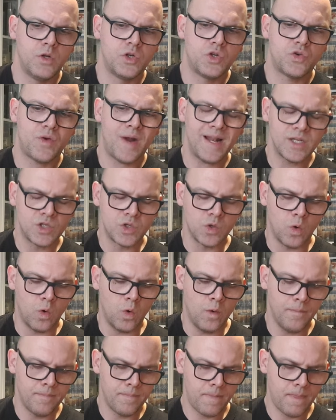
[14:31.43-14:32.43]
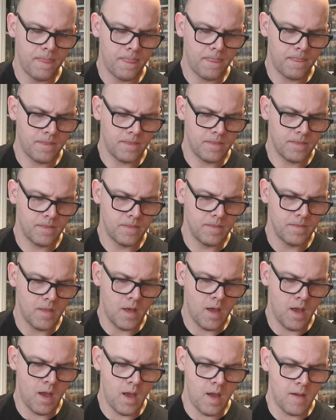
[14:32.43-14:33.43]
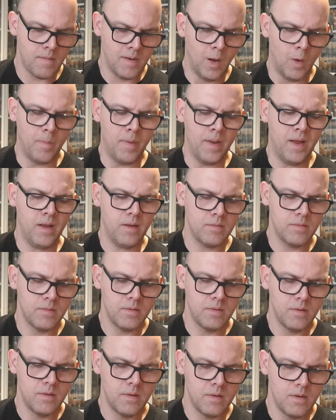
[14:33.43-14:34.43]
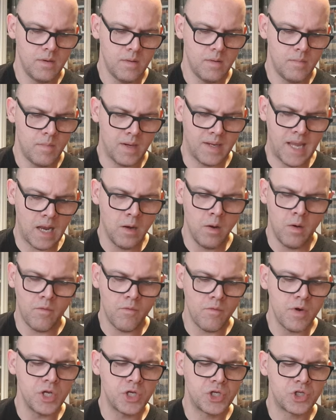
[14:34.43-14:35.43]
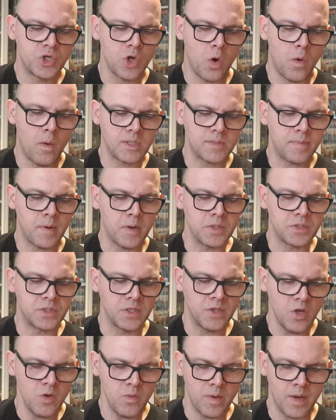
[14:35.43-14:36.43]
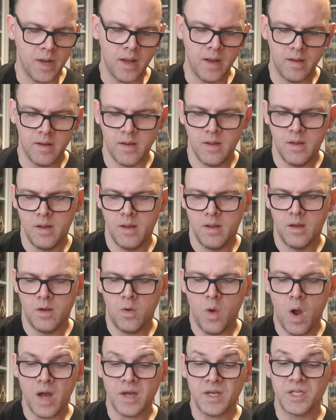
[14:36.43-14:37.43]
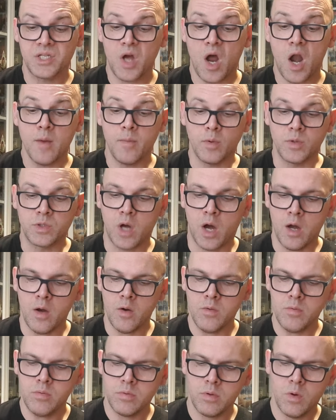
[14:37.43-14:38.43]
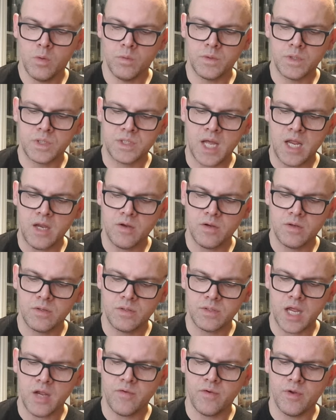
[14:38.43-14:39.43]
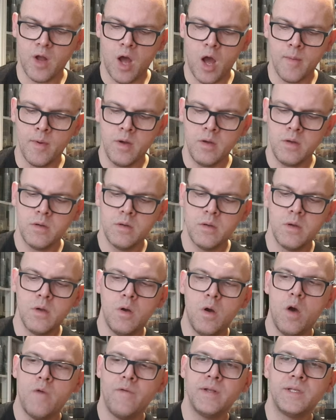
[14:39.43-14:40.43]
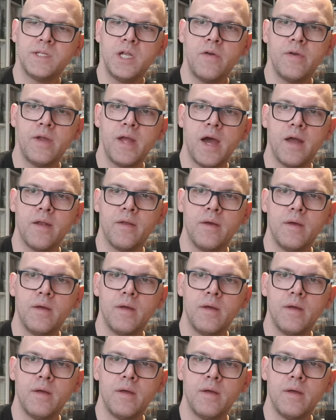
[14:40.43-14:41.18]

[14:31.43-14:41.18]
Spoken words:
Trantor. A little bit. Again, not really sure what I'm supposed to do with it. Quite a desirable title called The Sacred Armor of Antiriad.